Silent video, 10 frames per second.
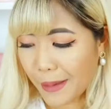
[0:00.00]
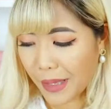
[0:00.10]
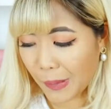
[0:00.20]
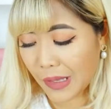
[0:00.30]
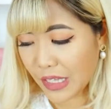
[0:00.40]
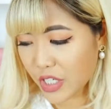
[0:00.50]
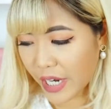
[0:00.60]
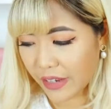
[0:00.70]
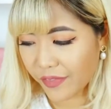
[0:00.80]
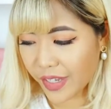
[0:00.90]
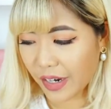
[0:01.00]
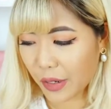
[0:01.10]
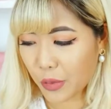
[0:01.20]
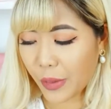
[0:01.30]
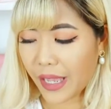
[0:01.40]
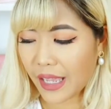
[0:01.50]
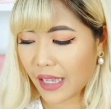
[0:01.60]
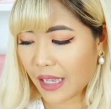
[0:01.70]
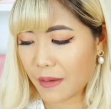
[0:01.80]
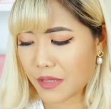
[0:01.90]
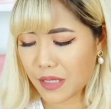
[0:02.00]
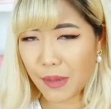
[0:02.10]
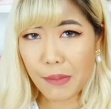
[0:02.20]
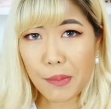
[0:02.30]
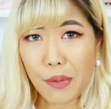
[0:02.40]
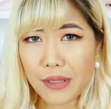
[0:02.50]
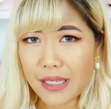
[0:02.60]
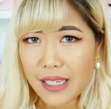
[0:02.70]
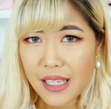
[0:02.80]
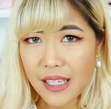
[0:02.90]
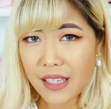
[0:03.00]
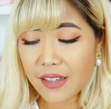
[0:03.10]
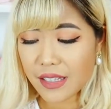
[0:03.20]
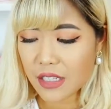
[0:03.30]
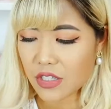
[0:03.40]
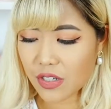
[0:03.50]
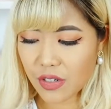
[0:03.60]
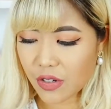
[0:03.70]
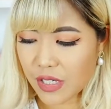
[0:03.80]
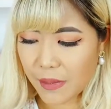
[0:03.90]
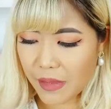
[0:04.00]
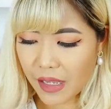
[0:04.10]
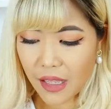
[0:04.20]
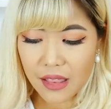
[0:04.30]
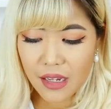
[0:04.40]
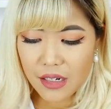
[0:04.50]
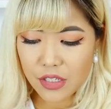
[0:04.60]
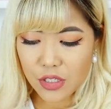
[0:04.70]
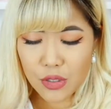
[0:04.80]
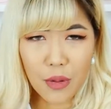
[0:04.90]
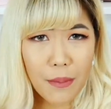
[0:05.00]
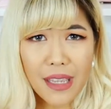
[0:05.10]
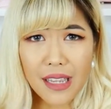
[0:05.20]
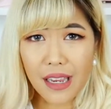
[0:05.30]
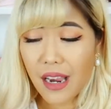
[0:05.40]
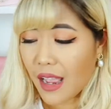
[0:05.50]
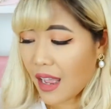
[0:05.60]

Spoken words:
Maybe I'll try to figure out a way to maybe put like a heel insert or something in there to make it